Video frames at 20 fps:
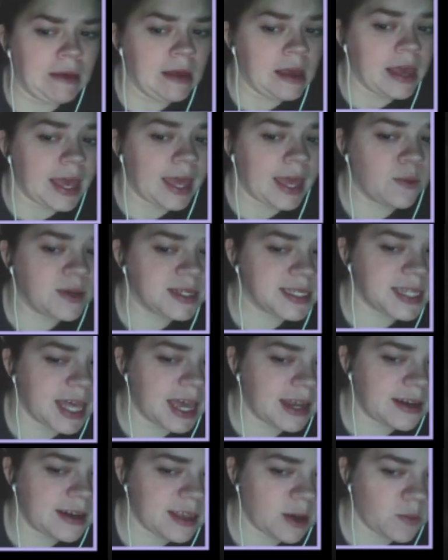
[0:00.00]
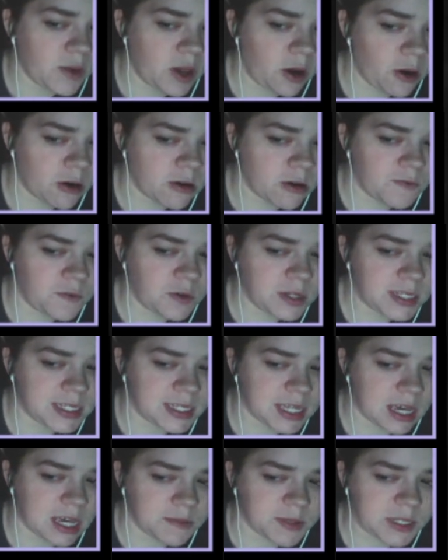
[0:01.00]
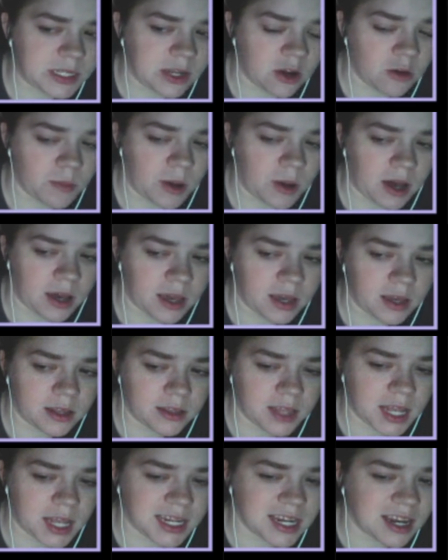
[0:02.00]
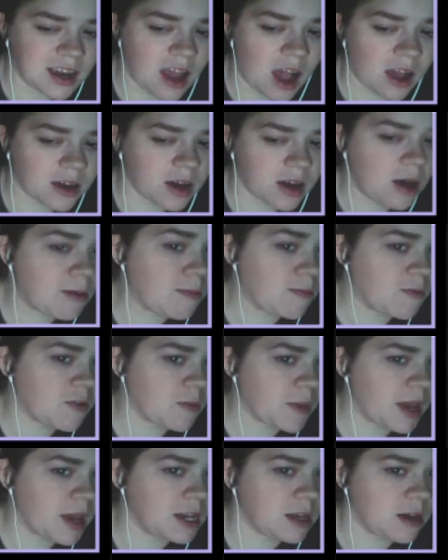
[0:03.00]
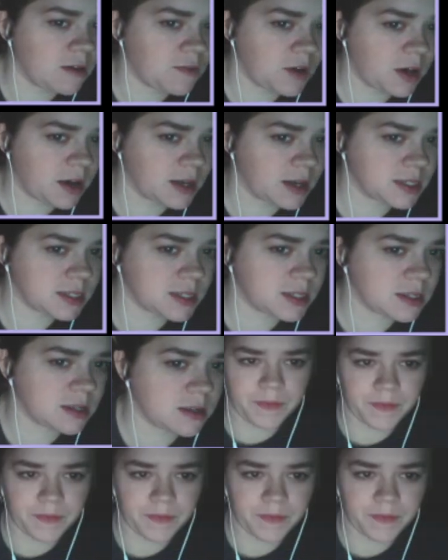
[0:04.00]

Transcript: It was then that we heard footsteps nearby that did not come from any of us.